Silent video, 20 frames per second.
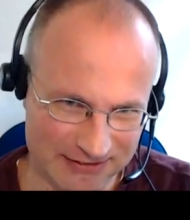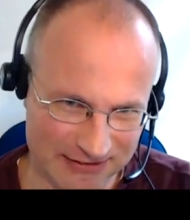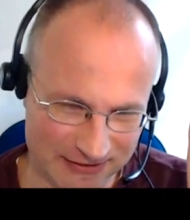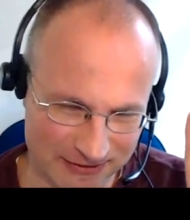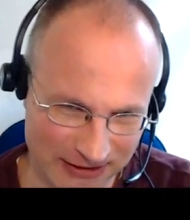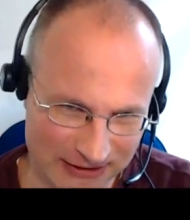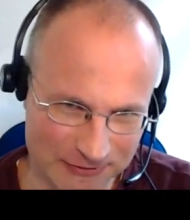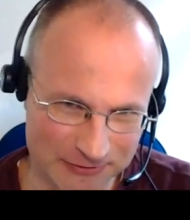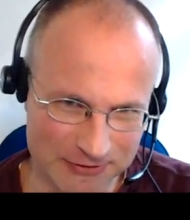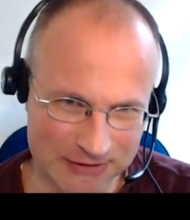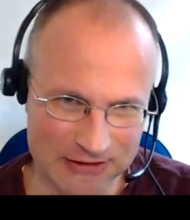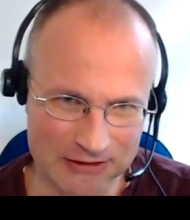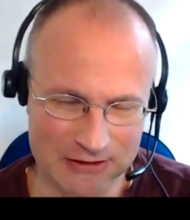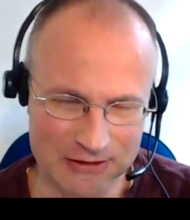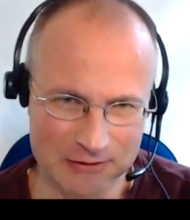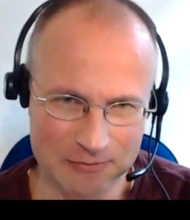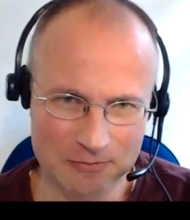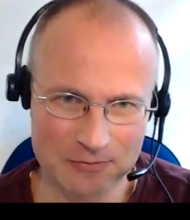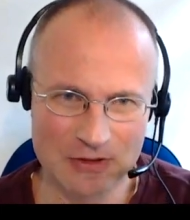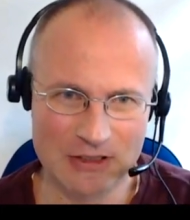right
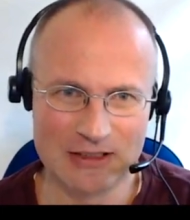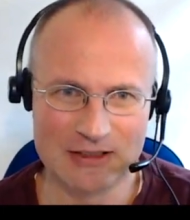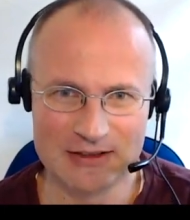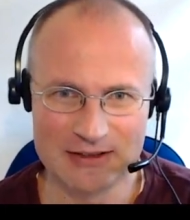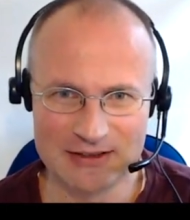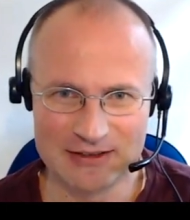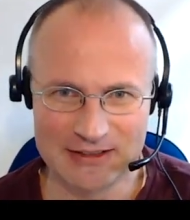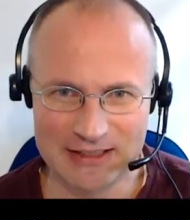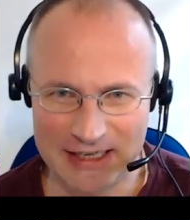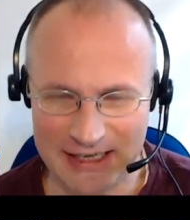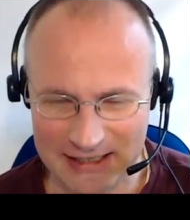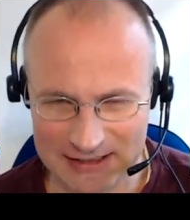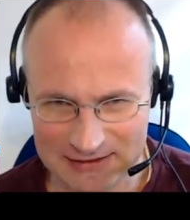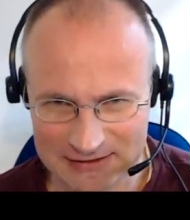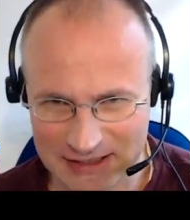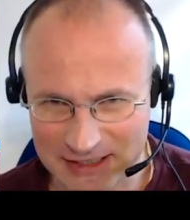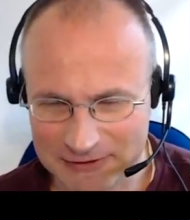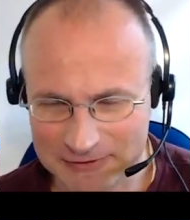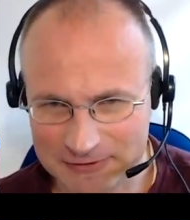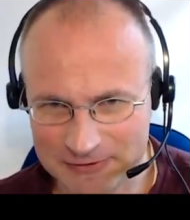finger,
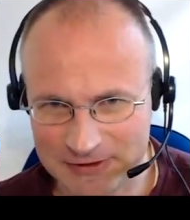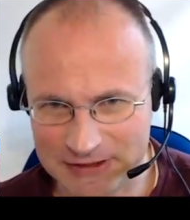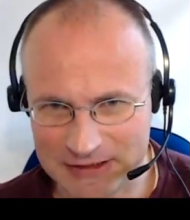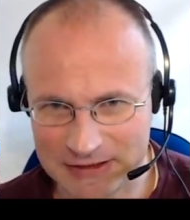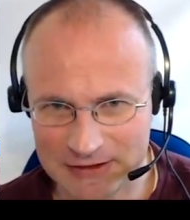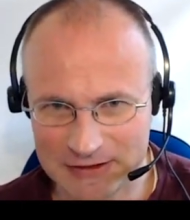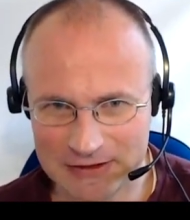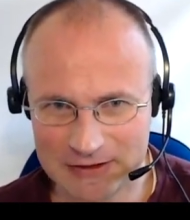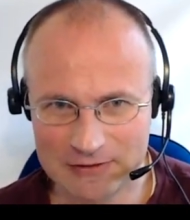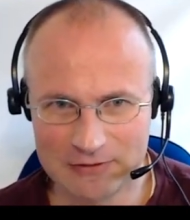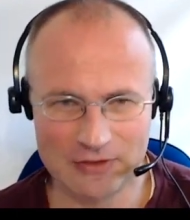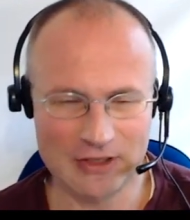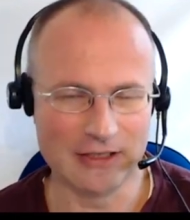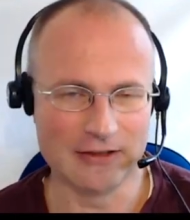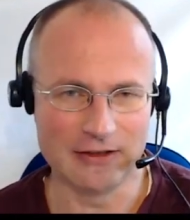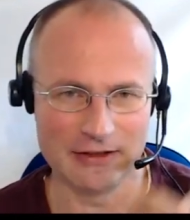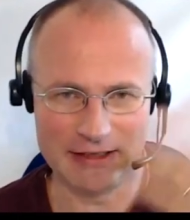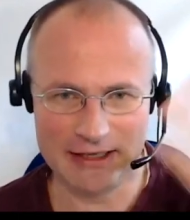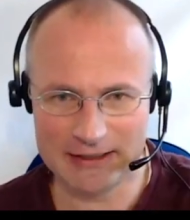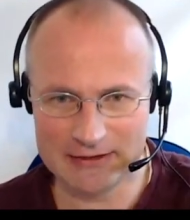X left finger, then
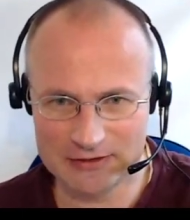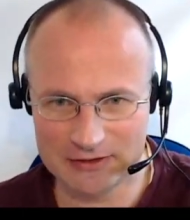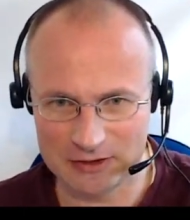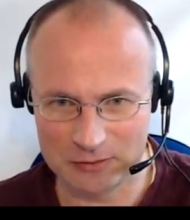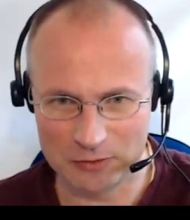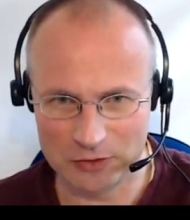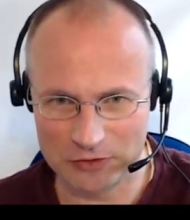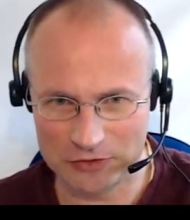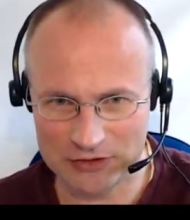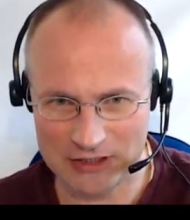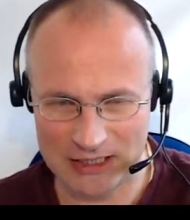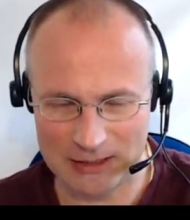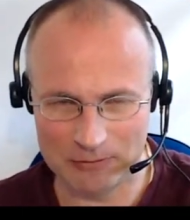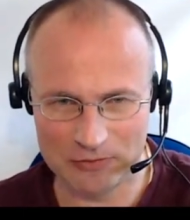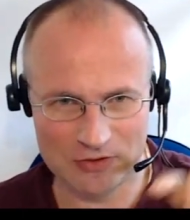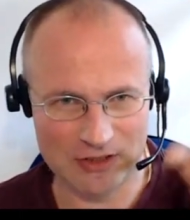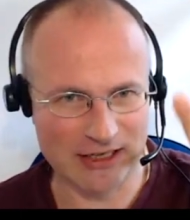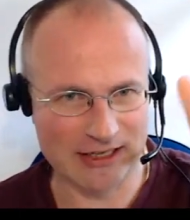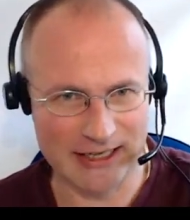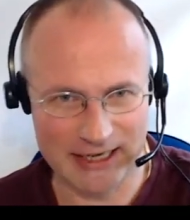the next stimulus
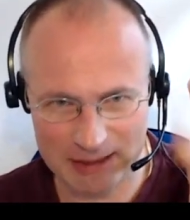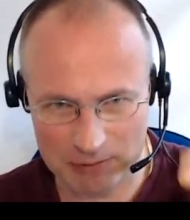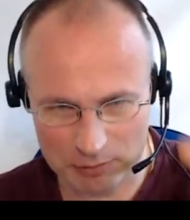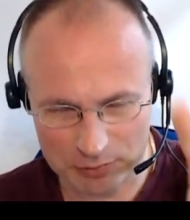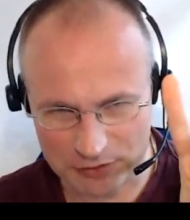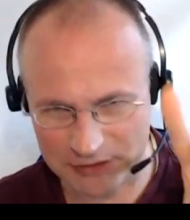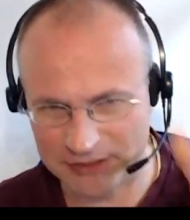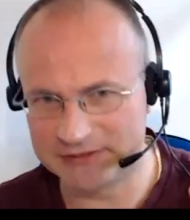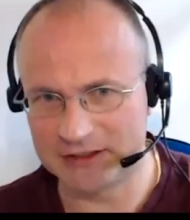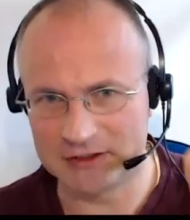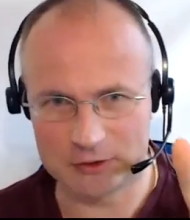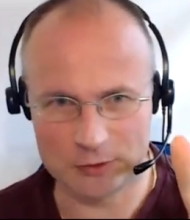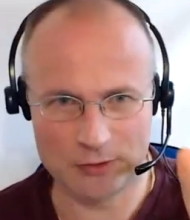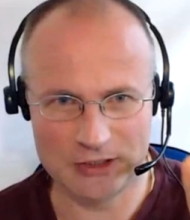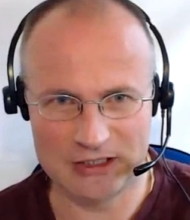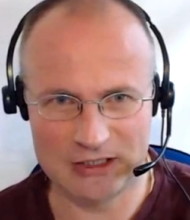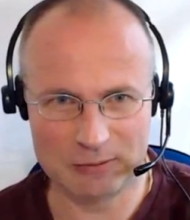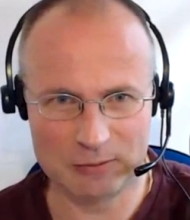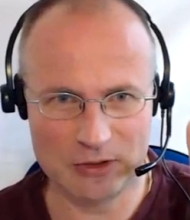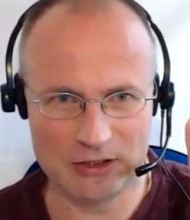comes, again press as
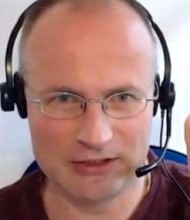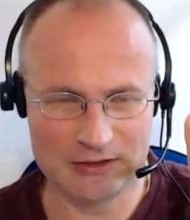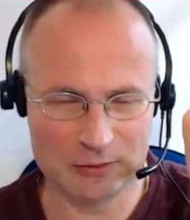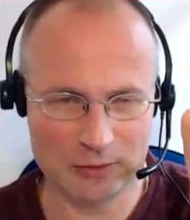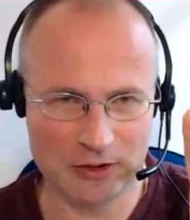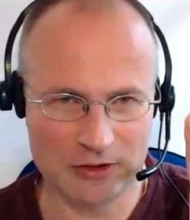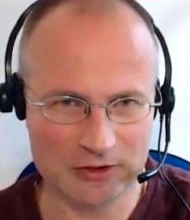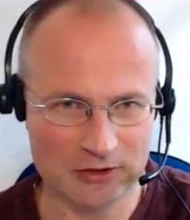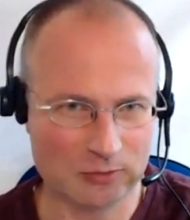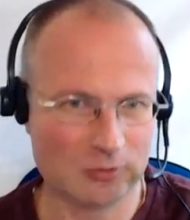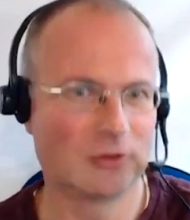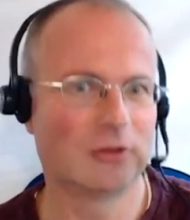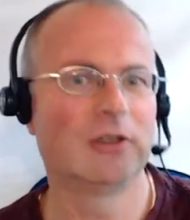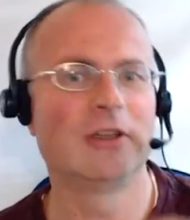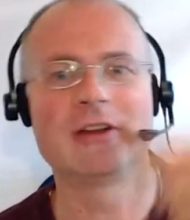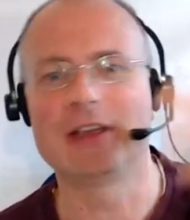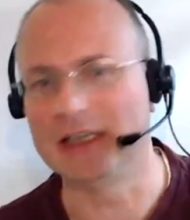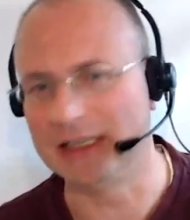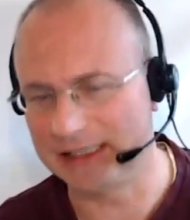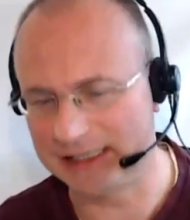quickly as possible,
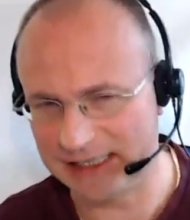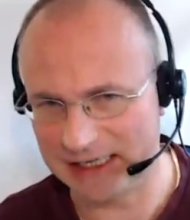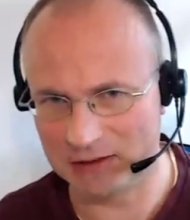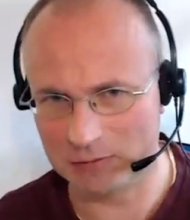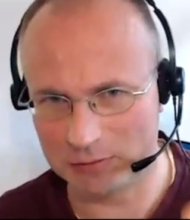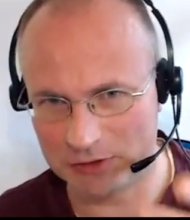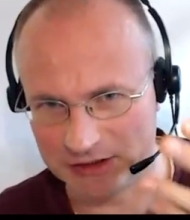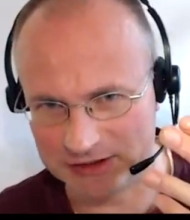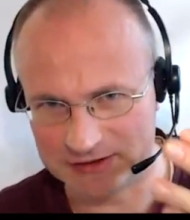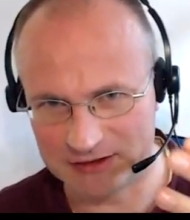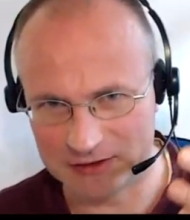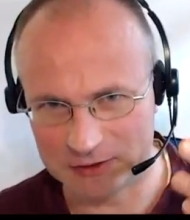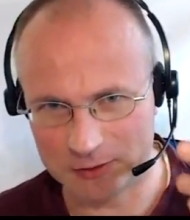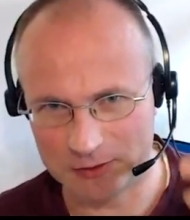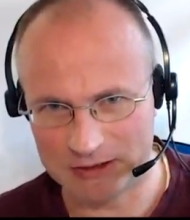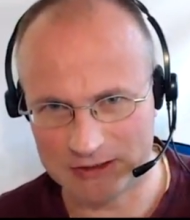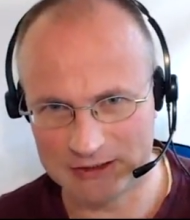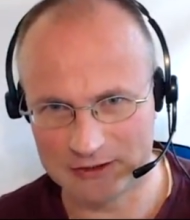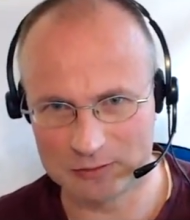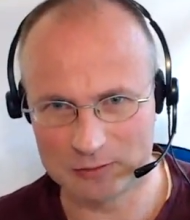then again press as
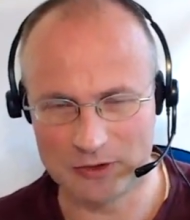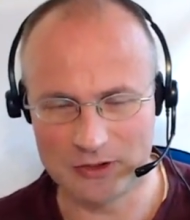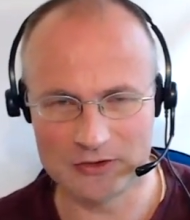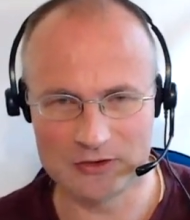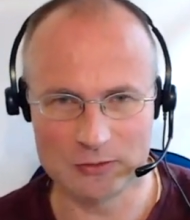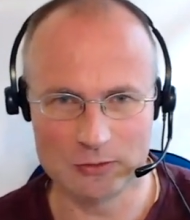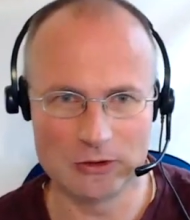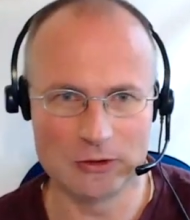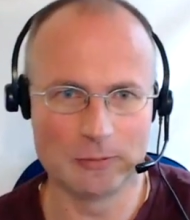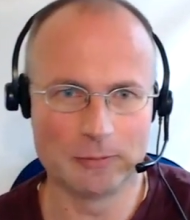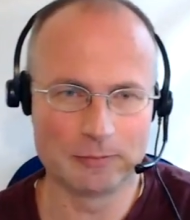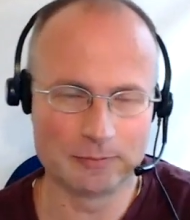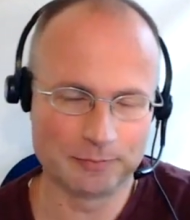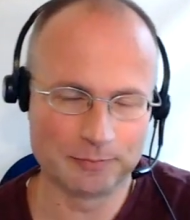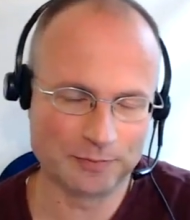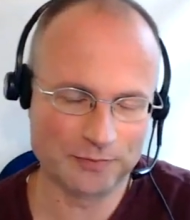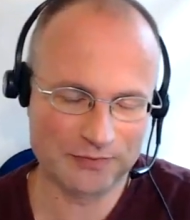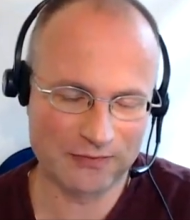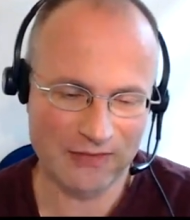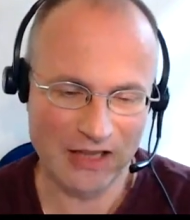quickly as possible.
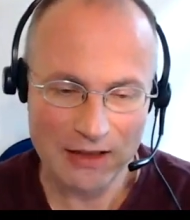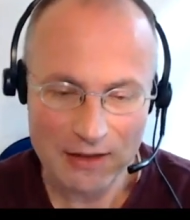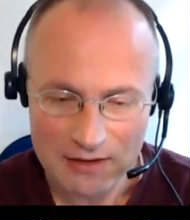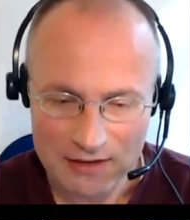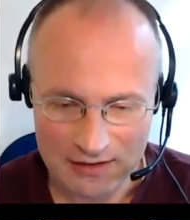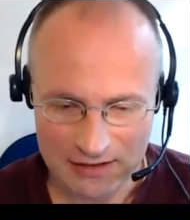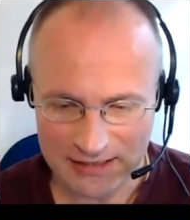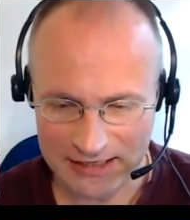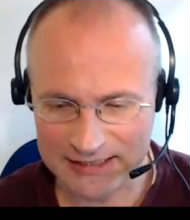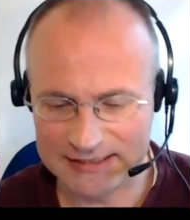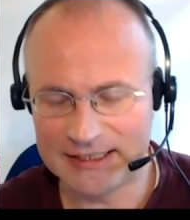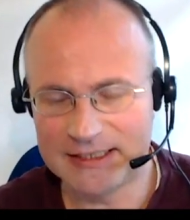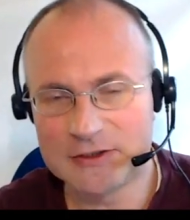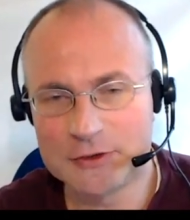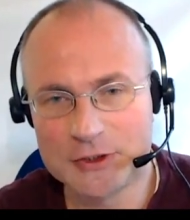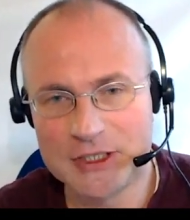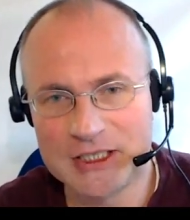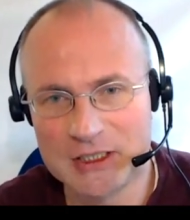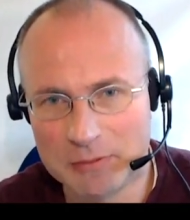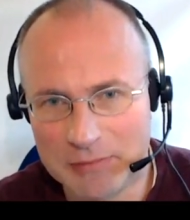And as
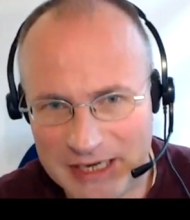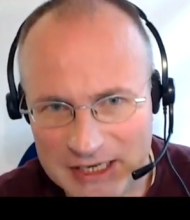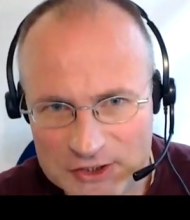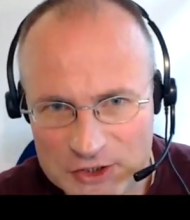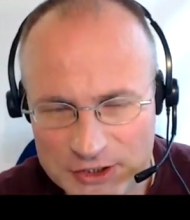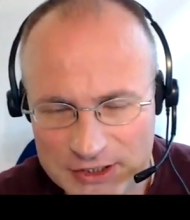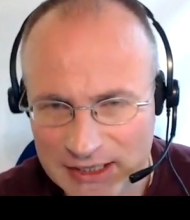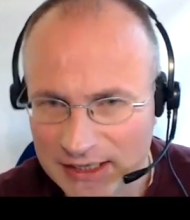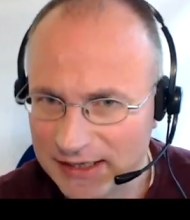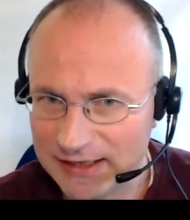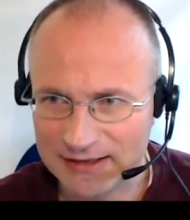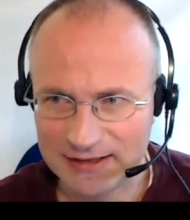you can imagine,